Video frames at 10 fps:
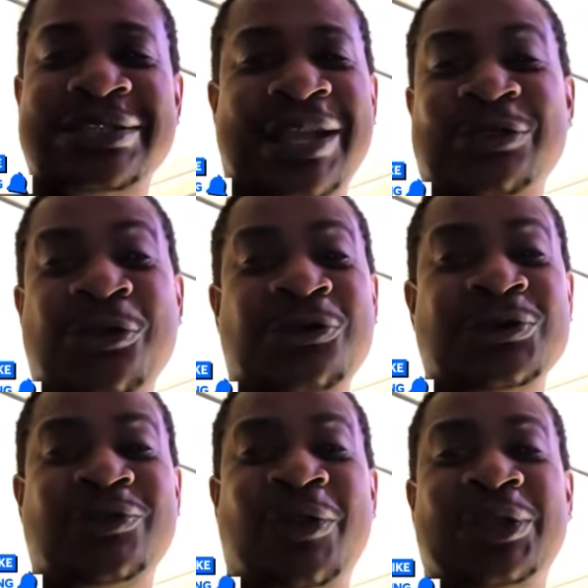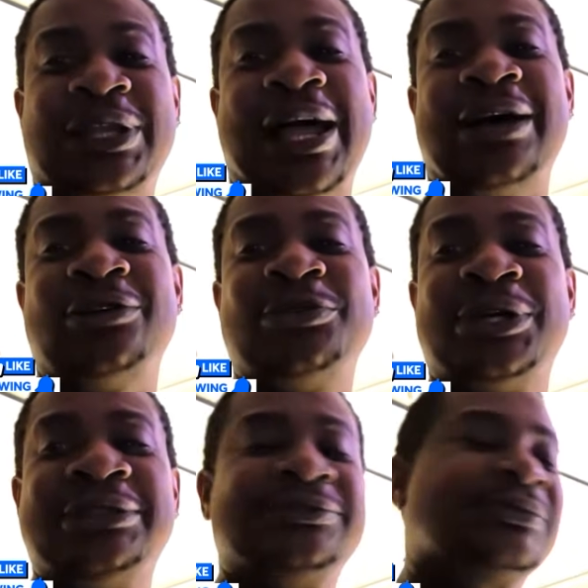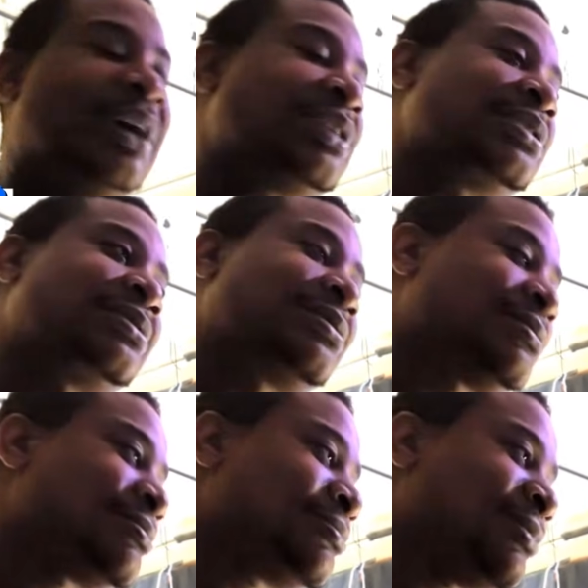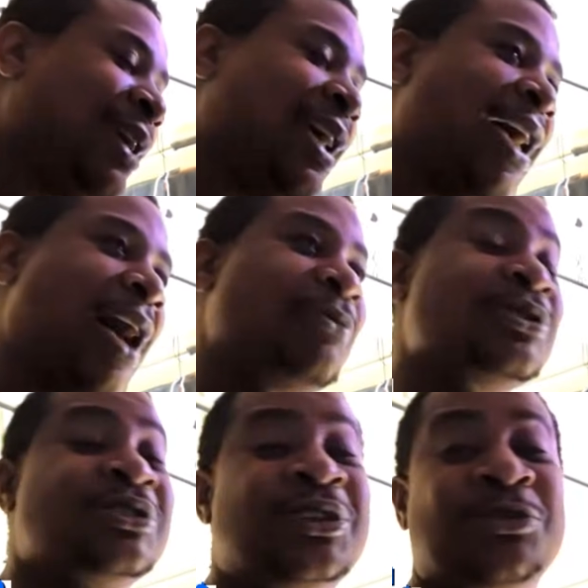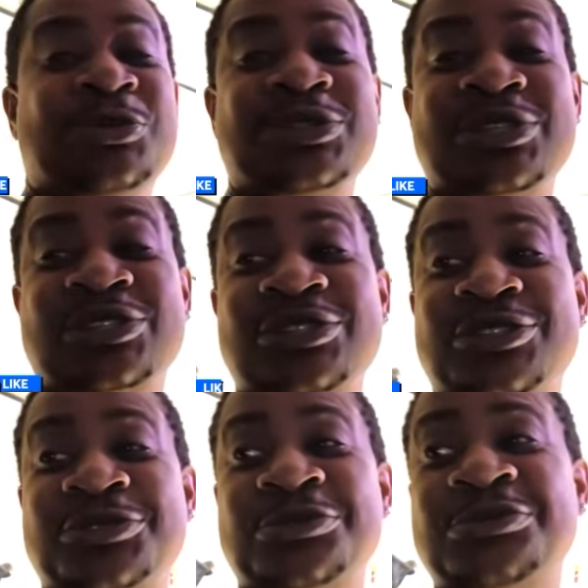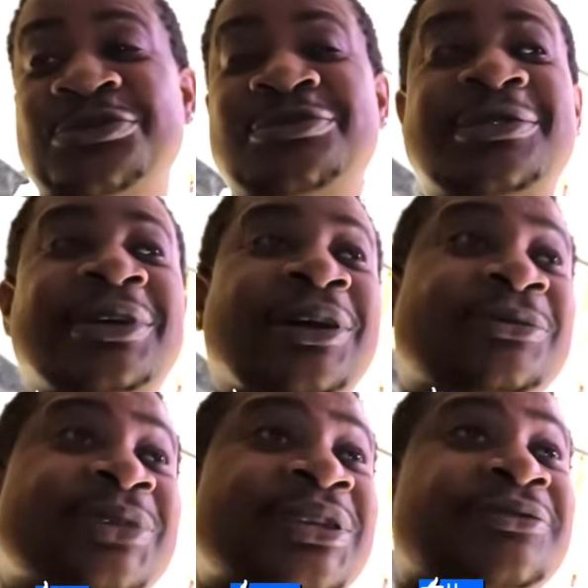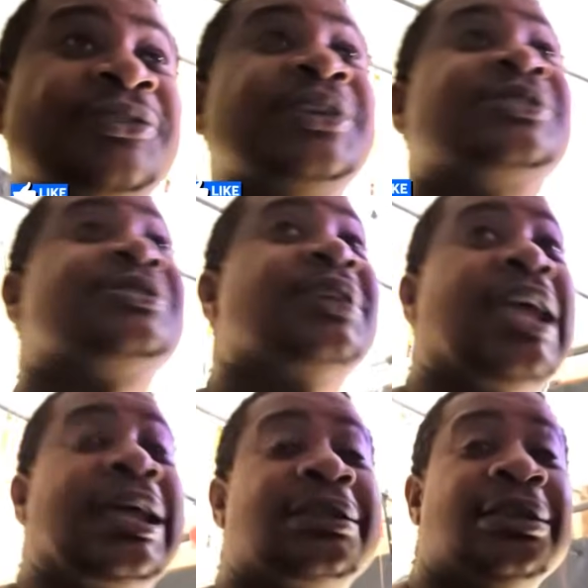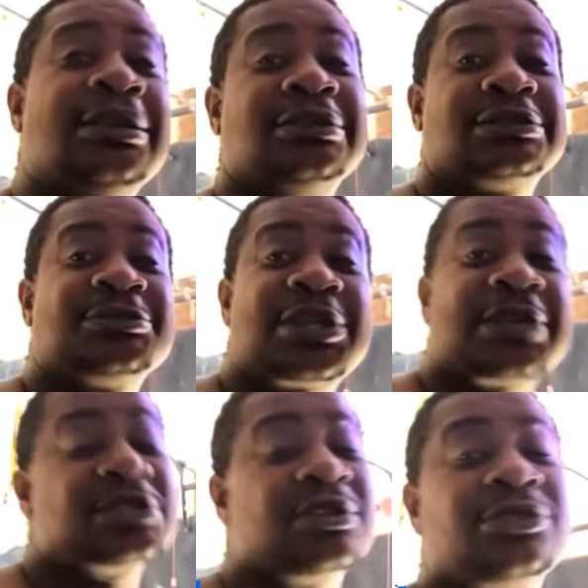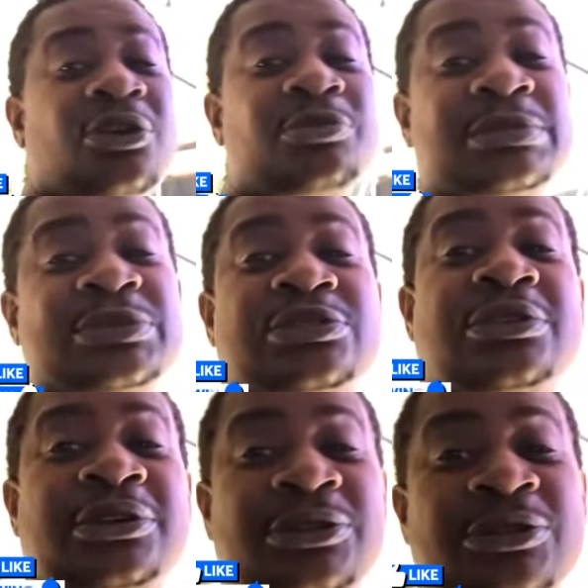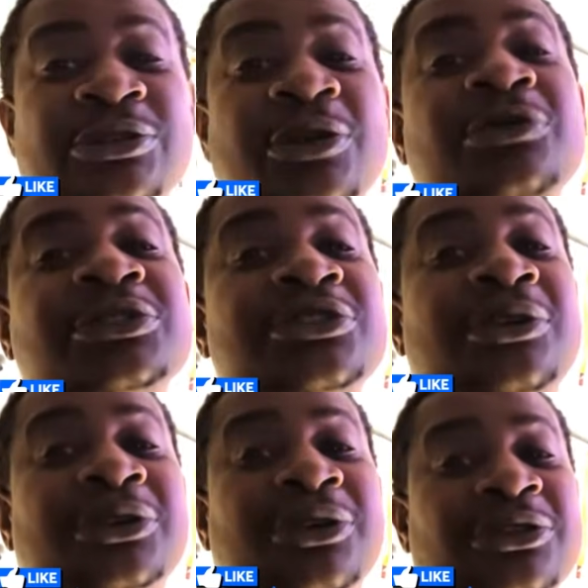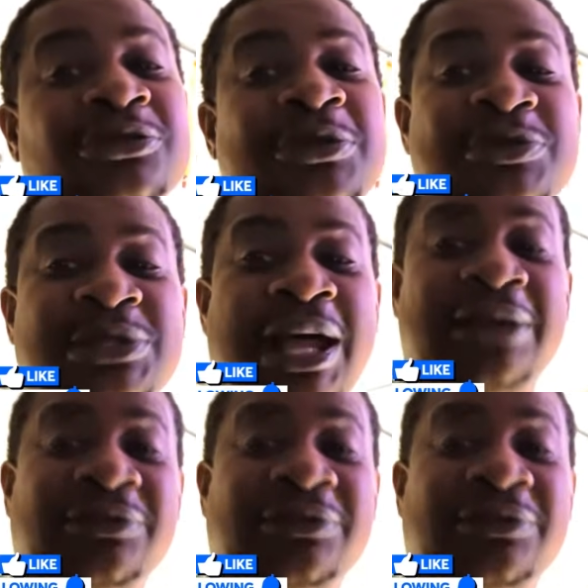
I know it was very loud, but I just I wasn't in a position to get it fixed. And sometimes you don't know people's struggle. You don't know what's going on in life.